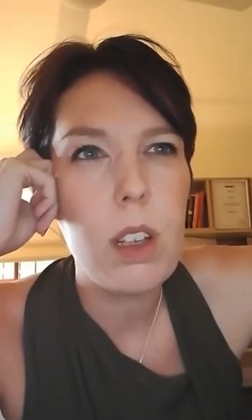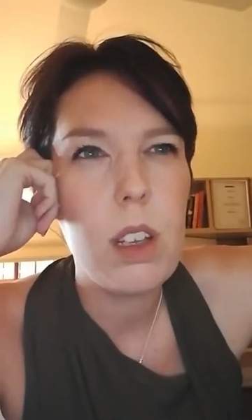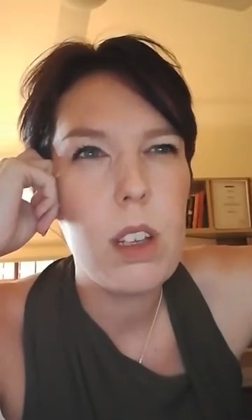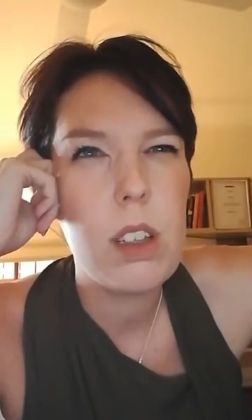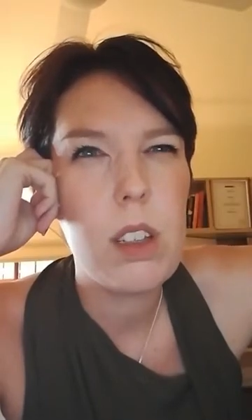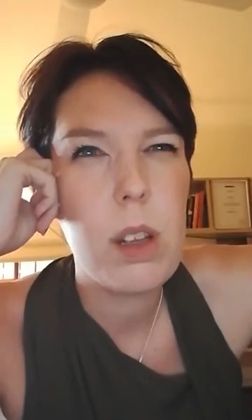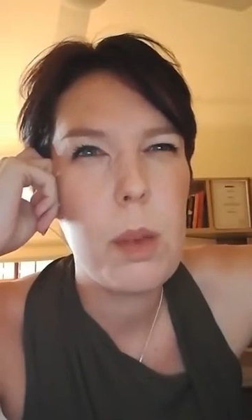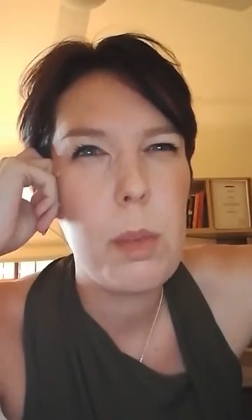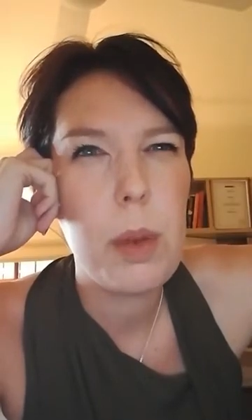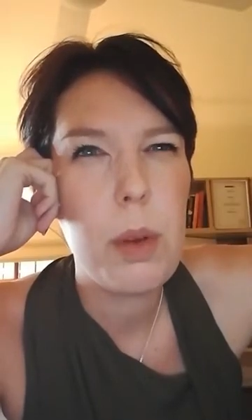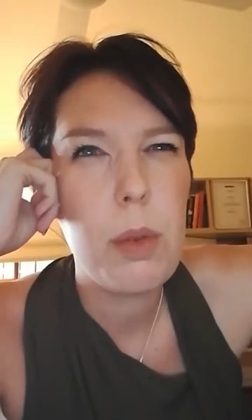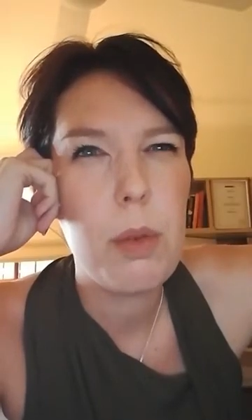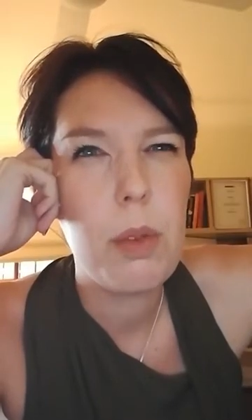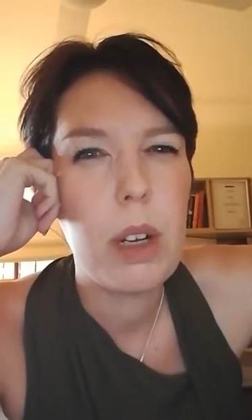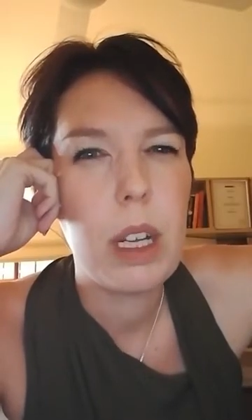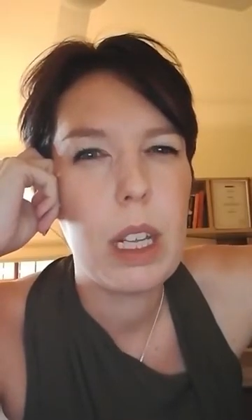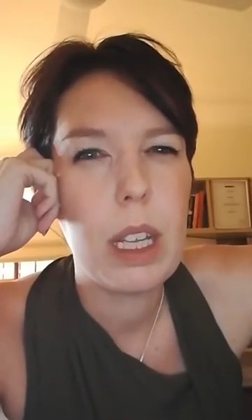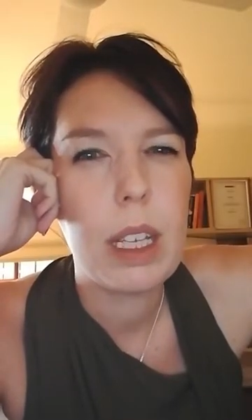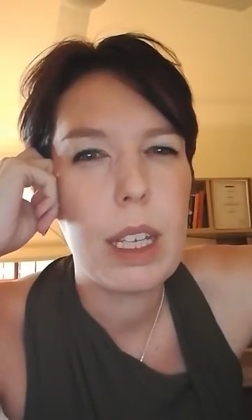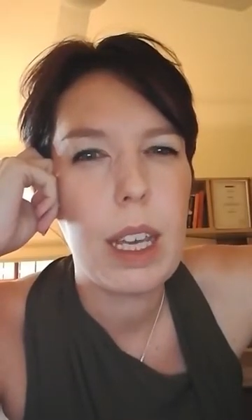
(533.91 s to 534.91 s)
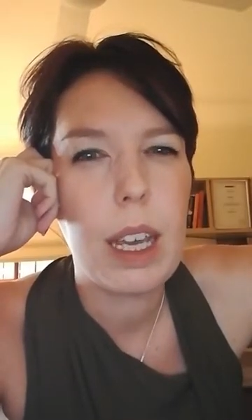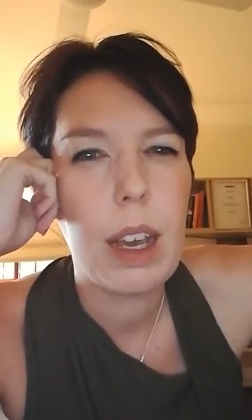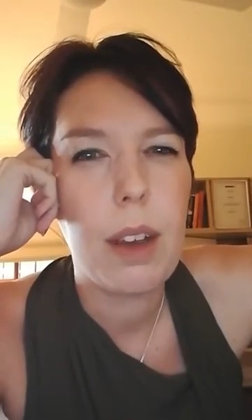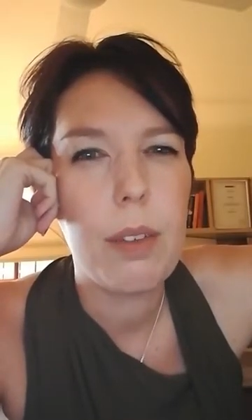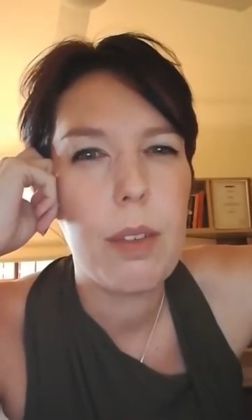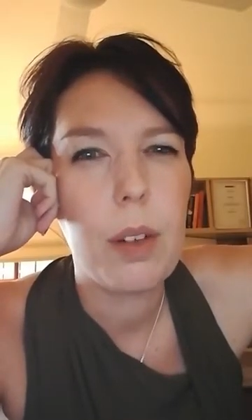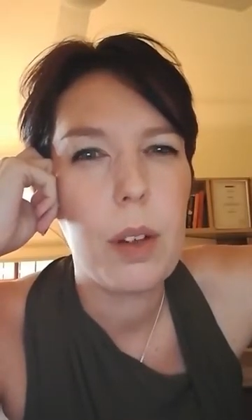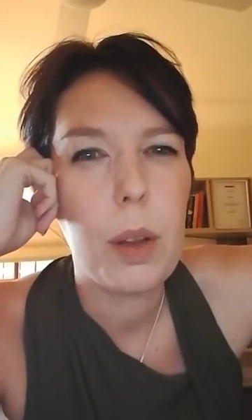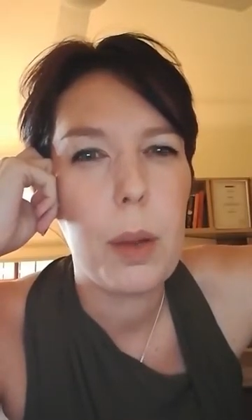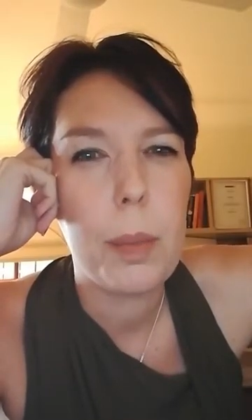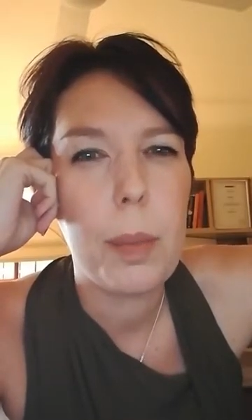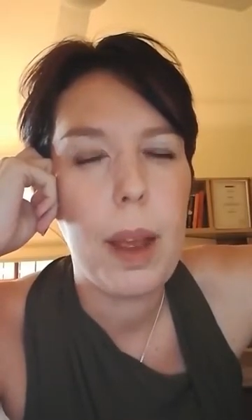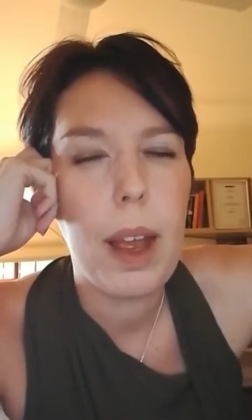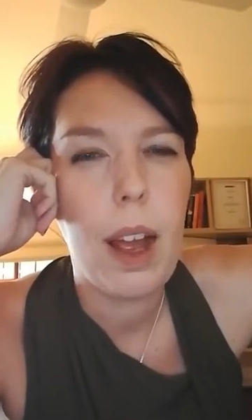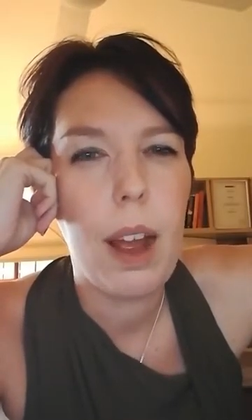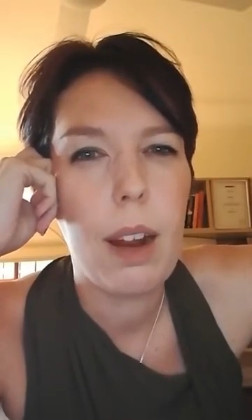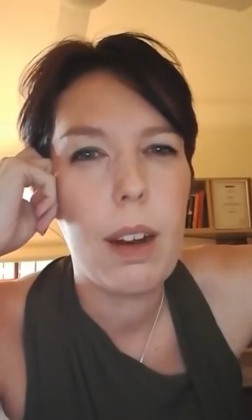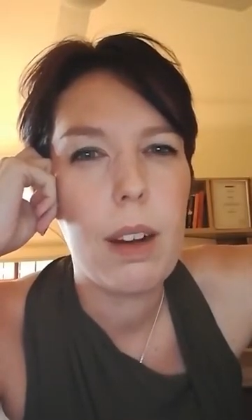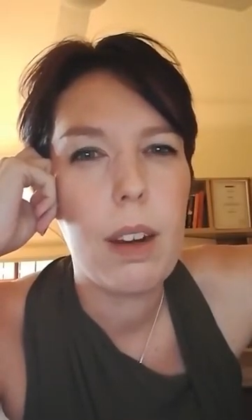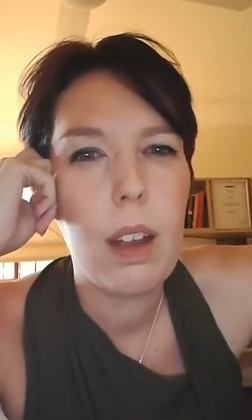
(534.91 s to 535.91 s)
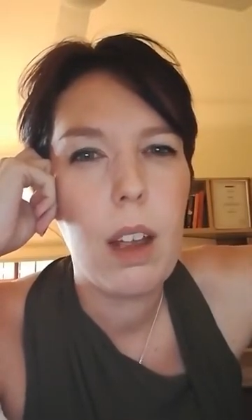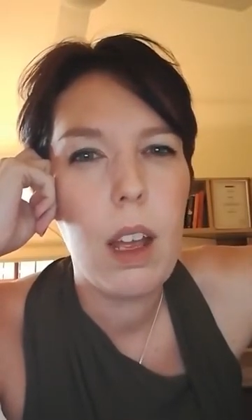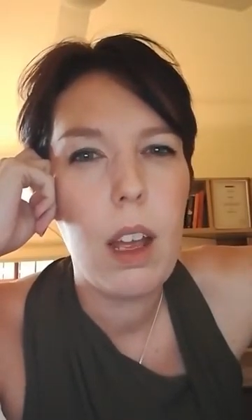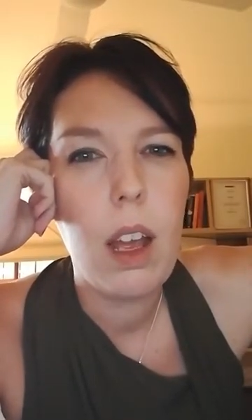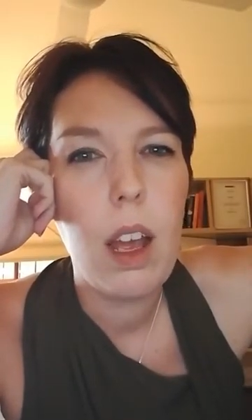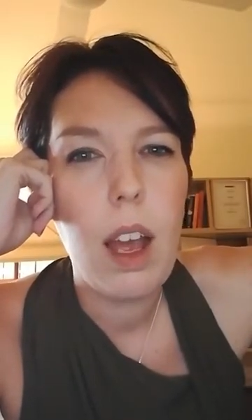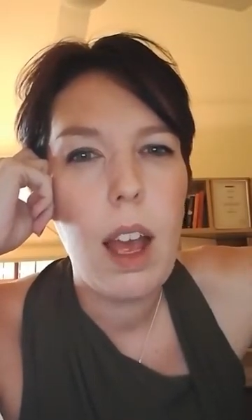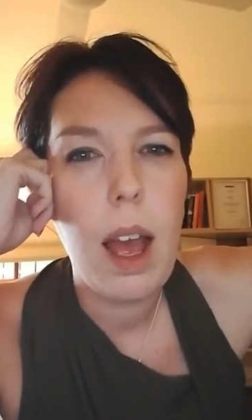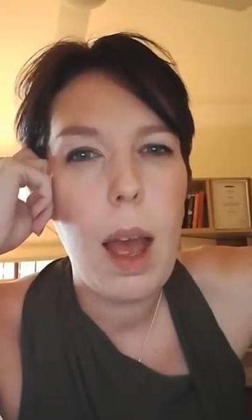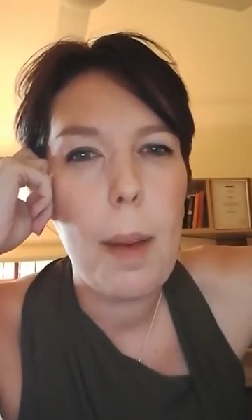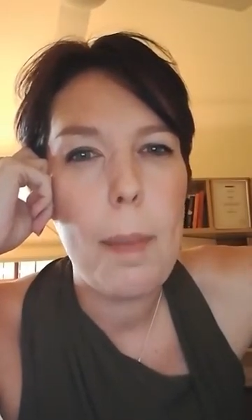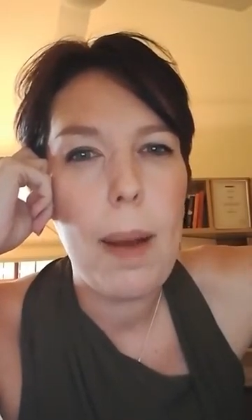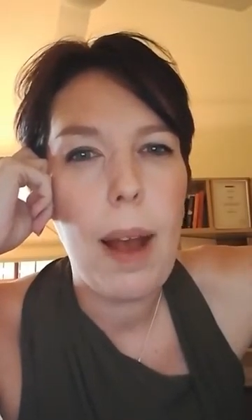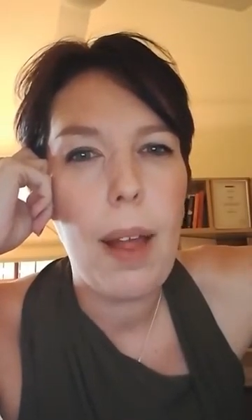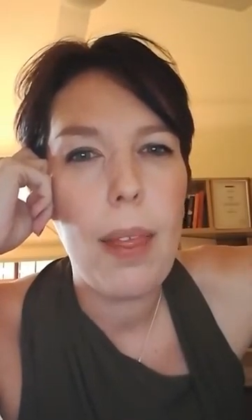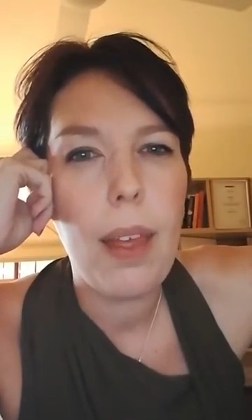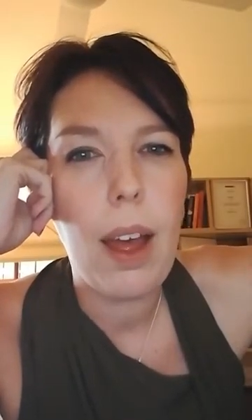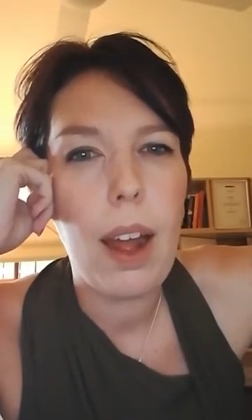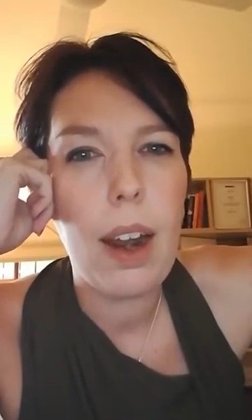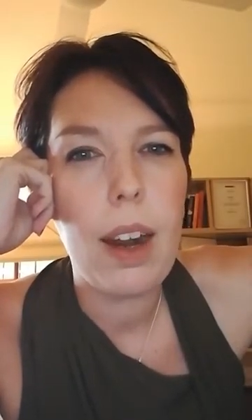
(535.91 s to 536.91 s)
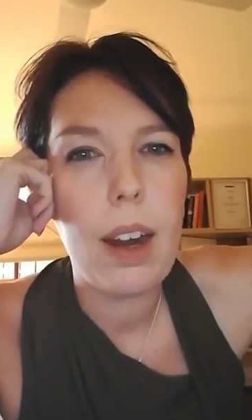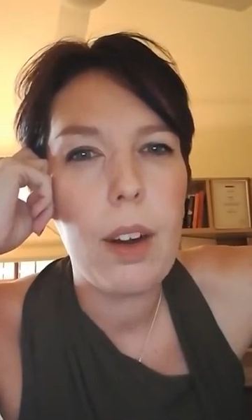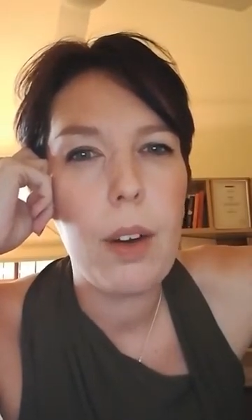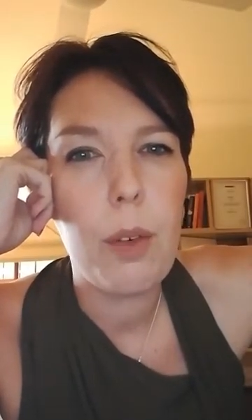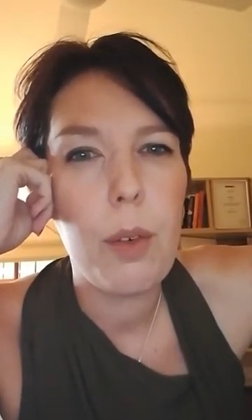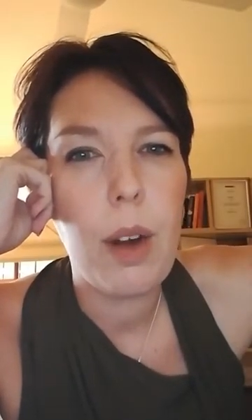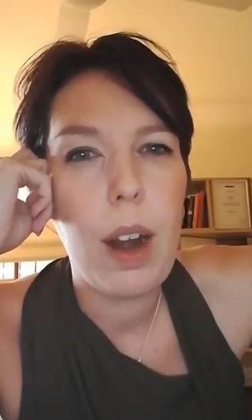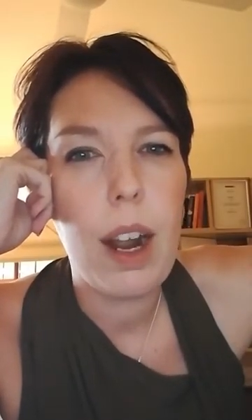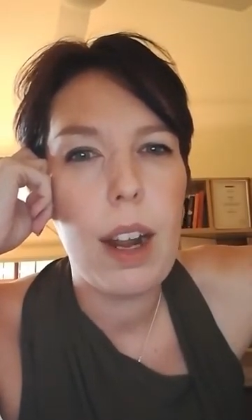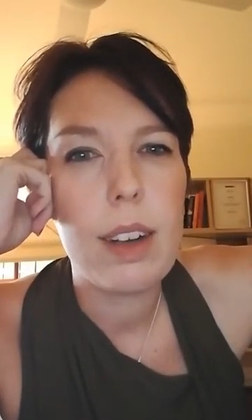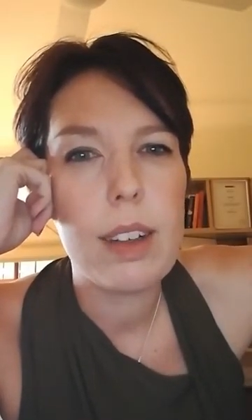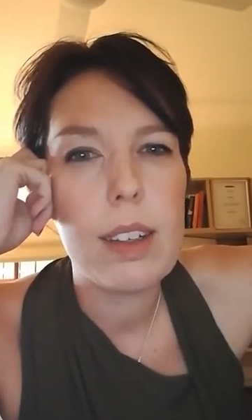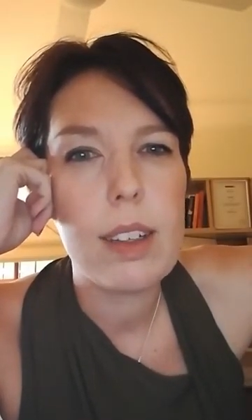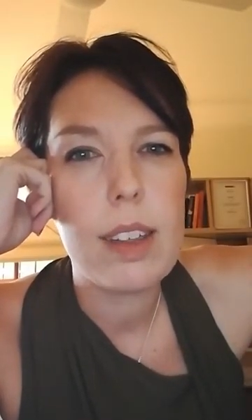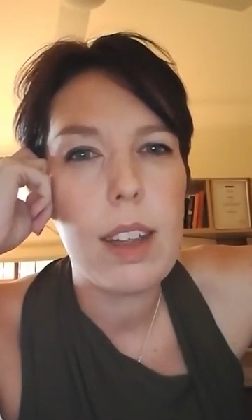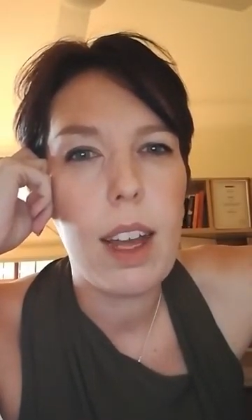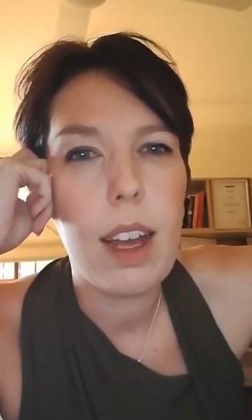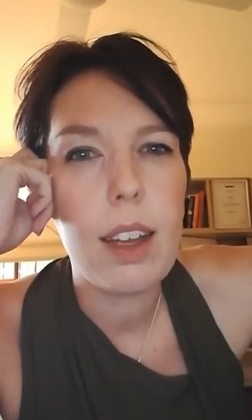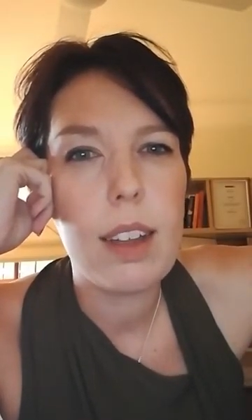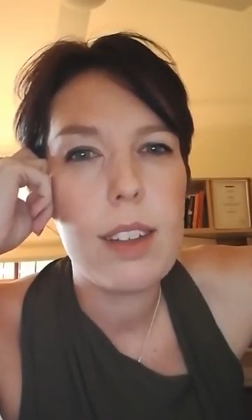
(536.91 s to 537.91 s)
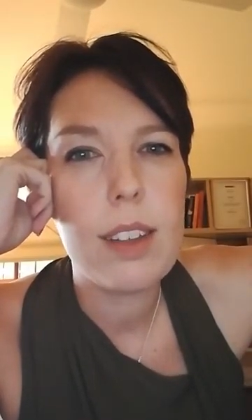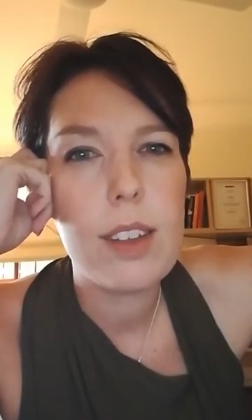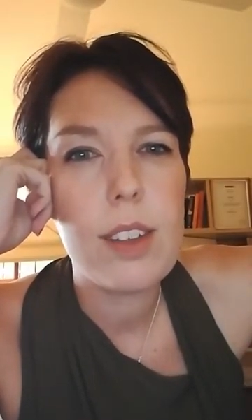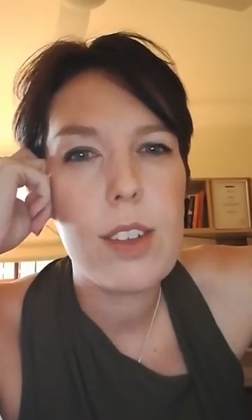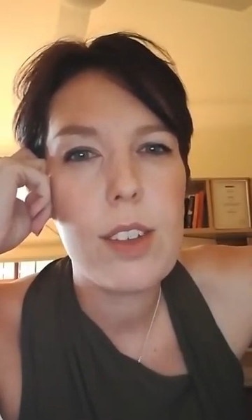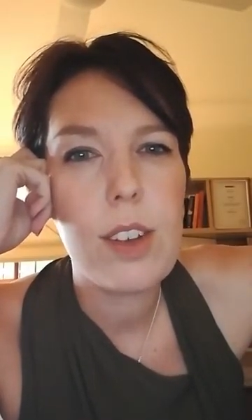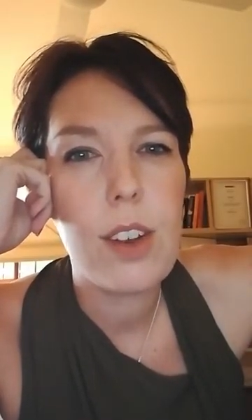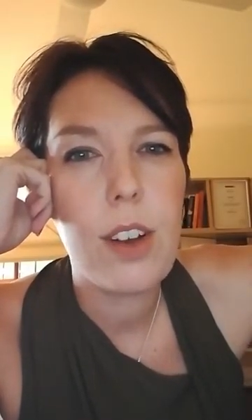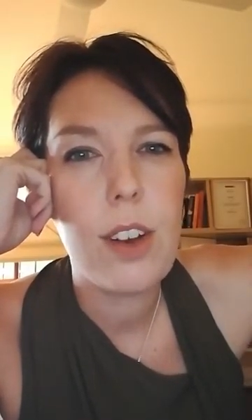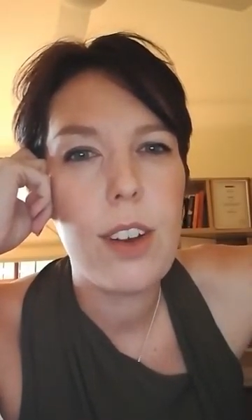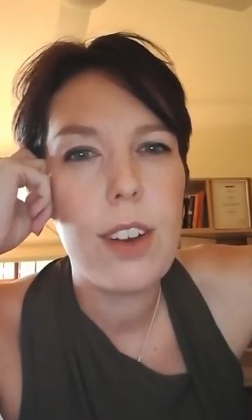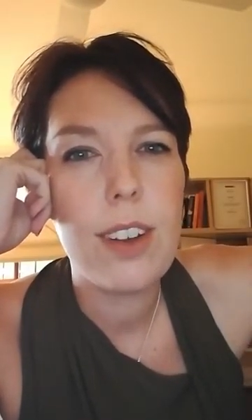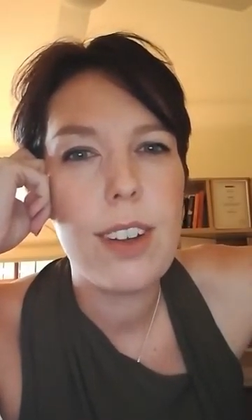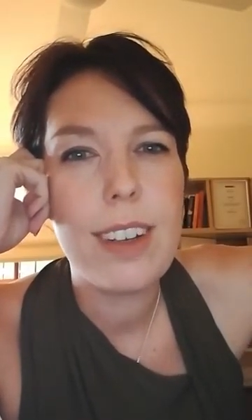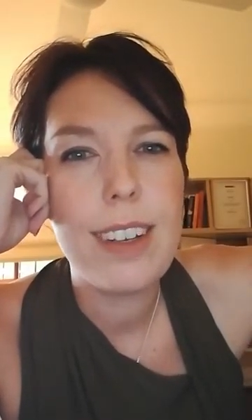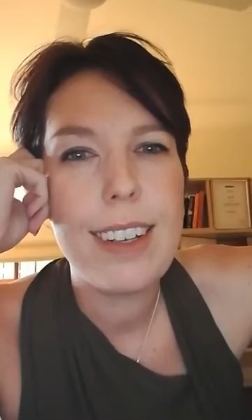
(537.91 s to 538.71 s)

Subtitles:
So be really careful about that and around that. So